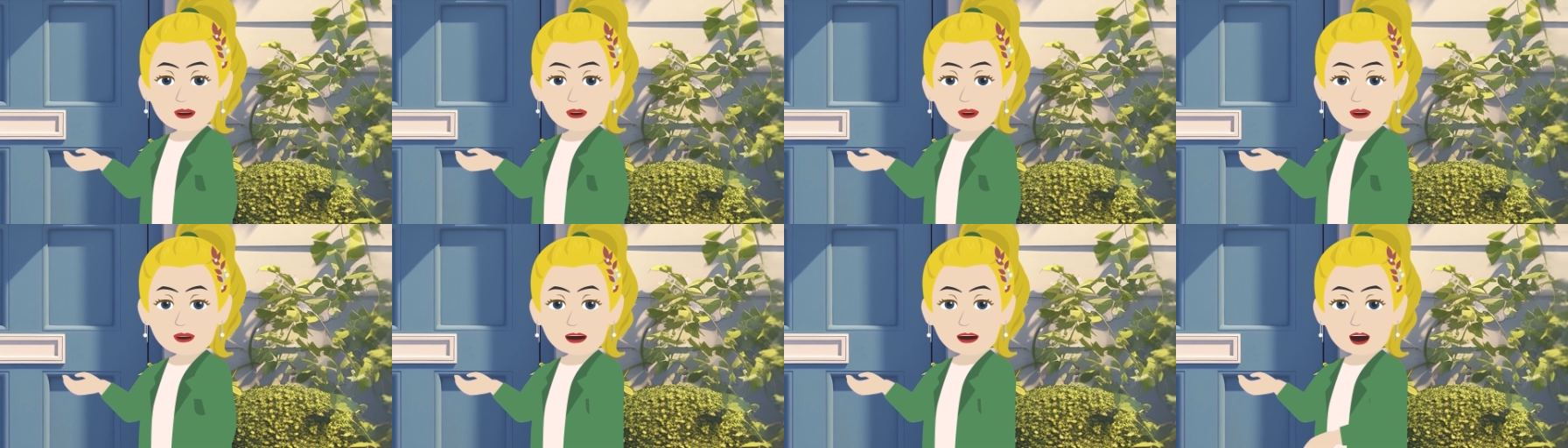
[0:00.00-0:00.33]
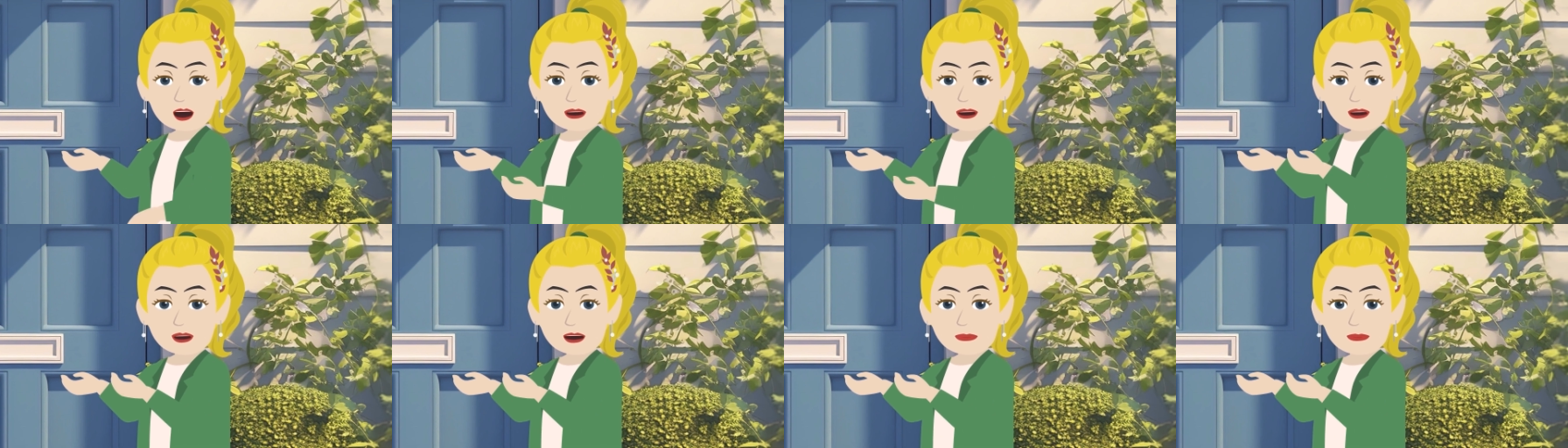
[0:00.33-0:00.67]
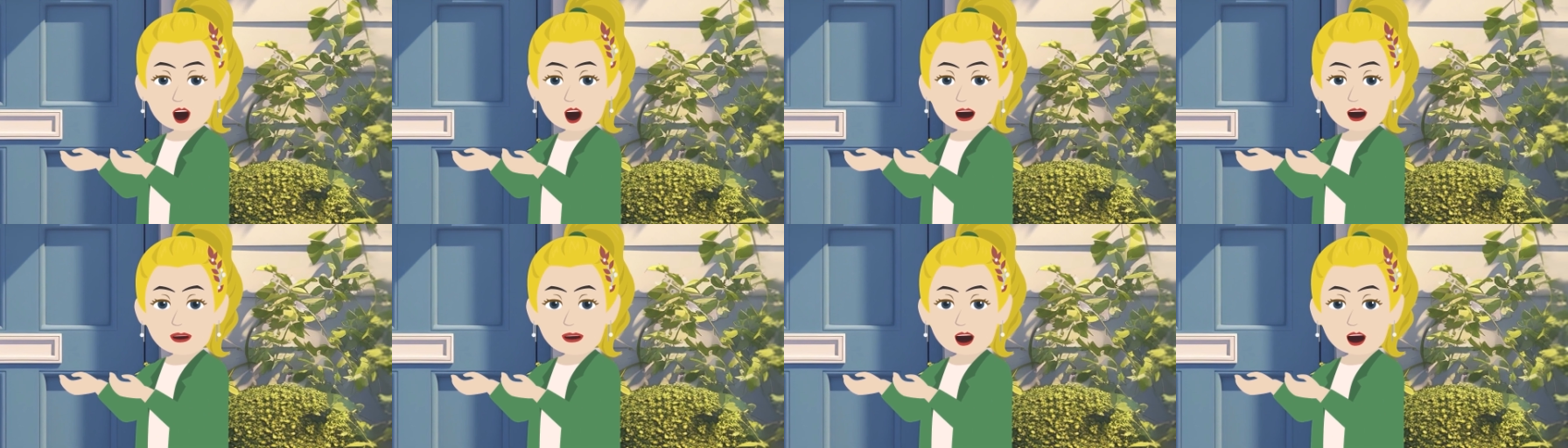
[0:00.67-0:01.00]
into this
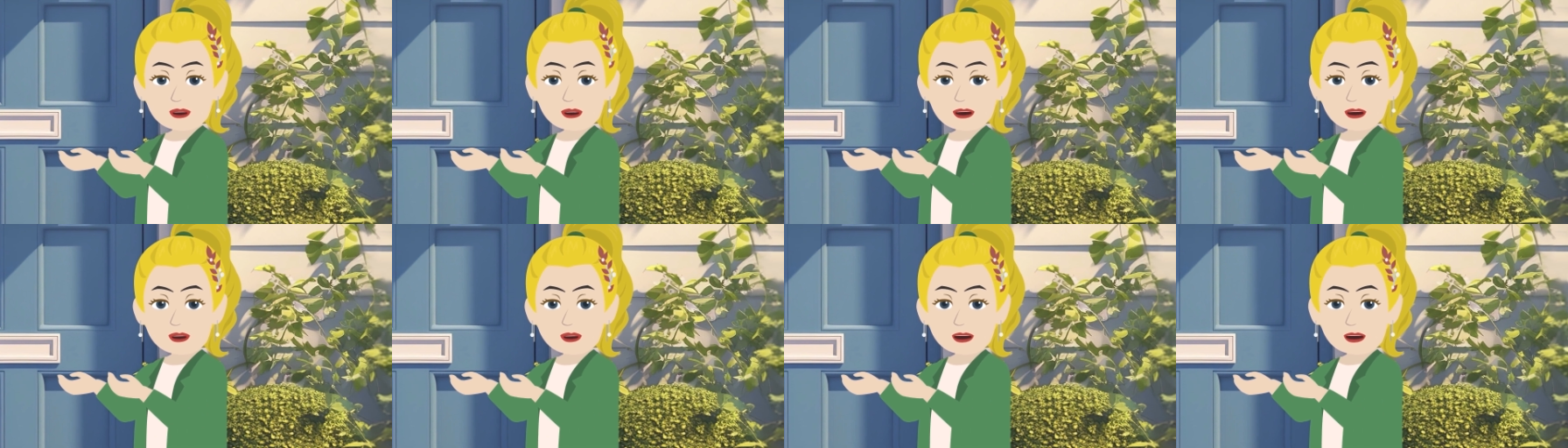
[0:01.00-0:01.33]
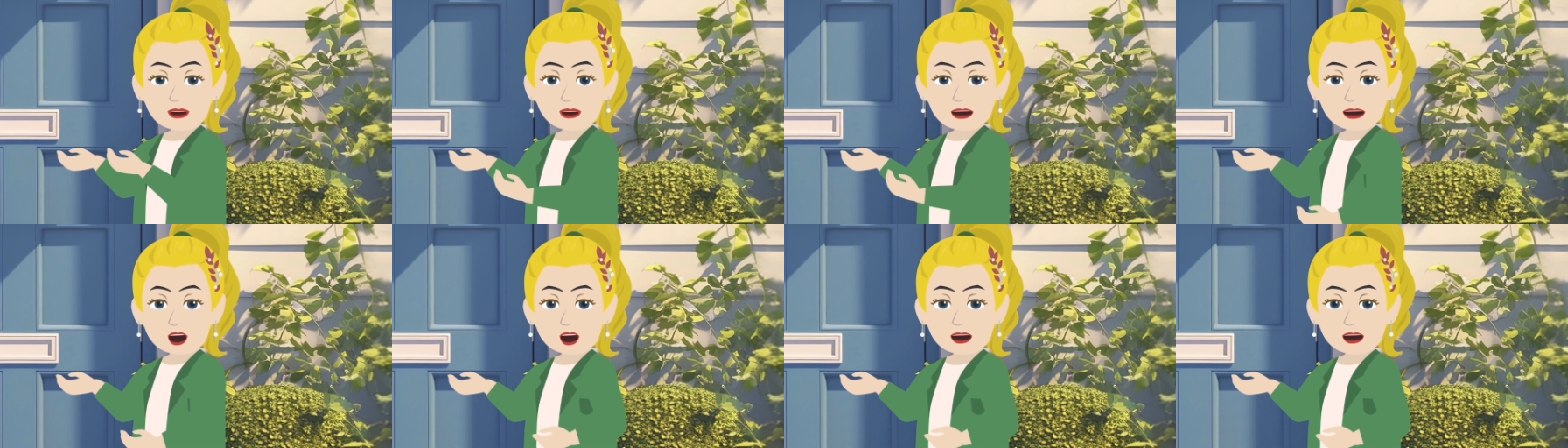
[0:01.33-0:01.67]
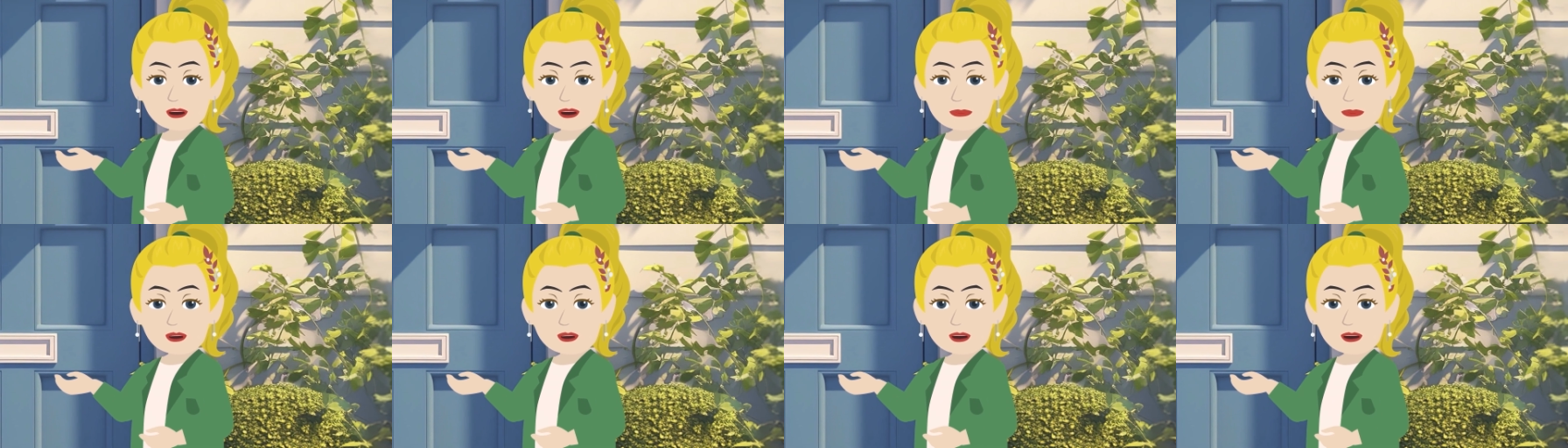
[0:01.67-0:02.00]
magnificent
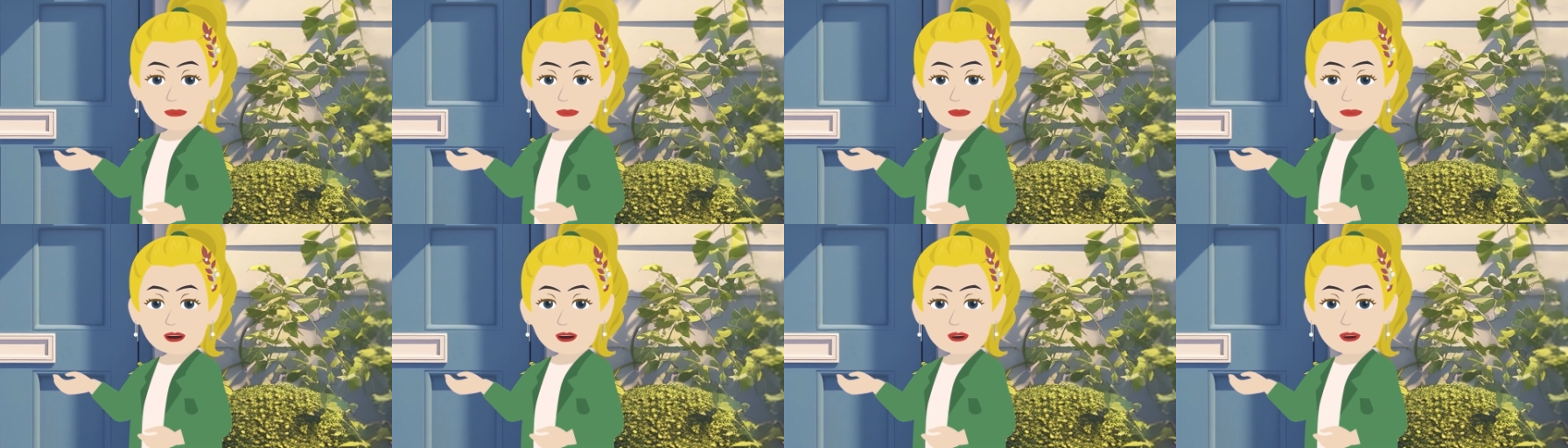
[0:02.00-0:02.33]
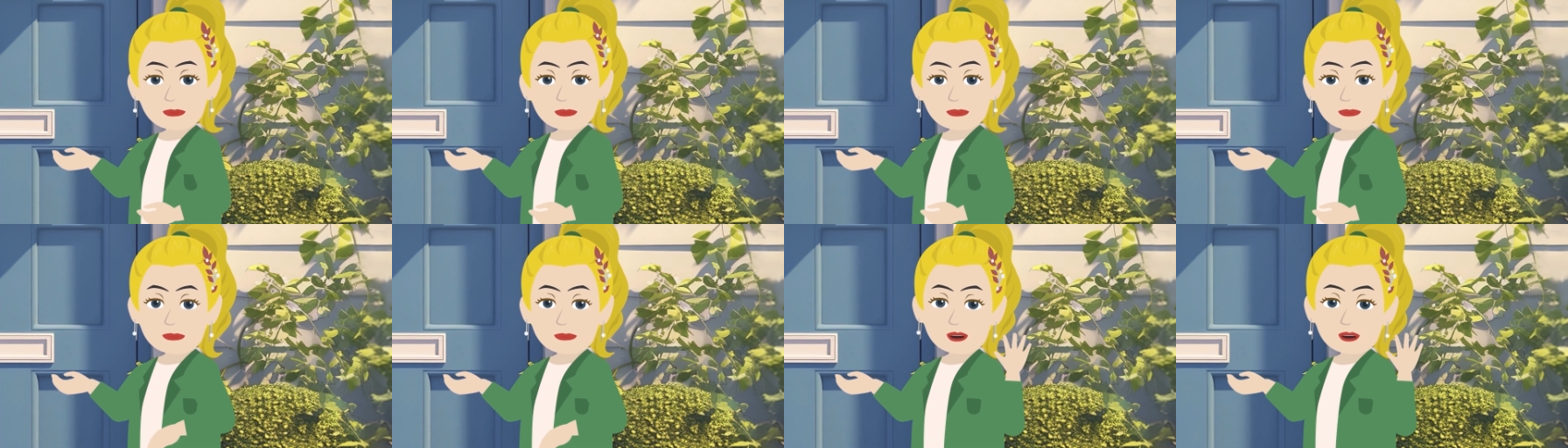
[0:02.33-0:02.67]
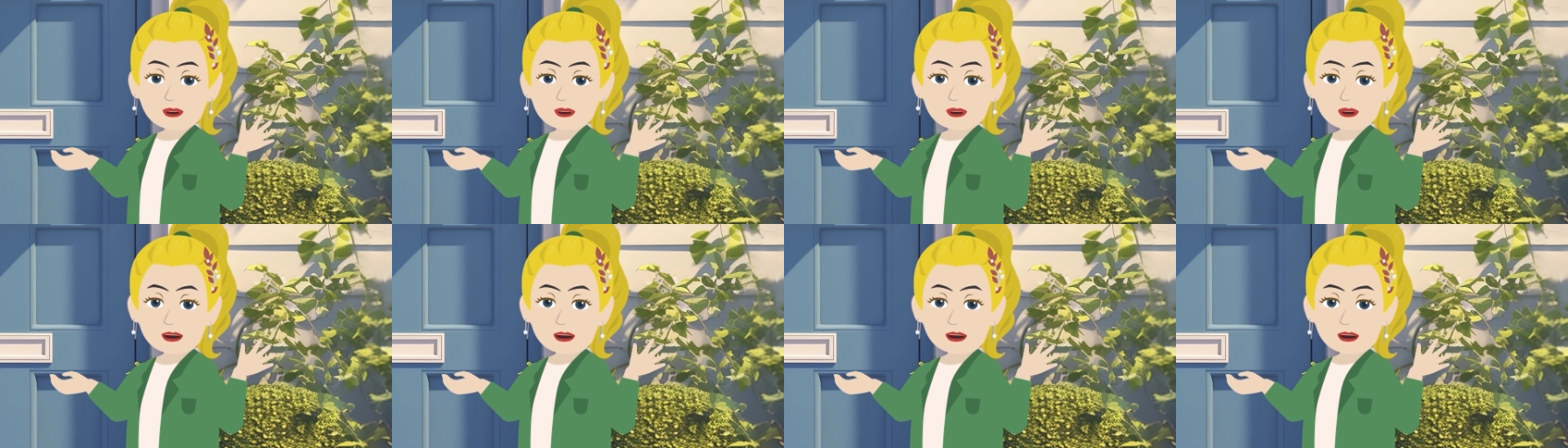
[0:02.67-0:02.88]
time-space reality.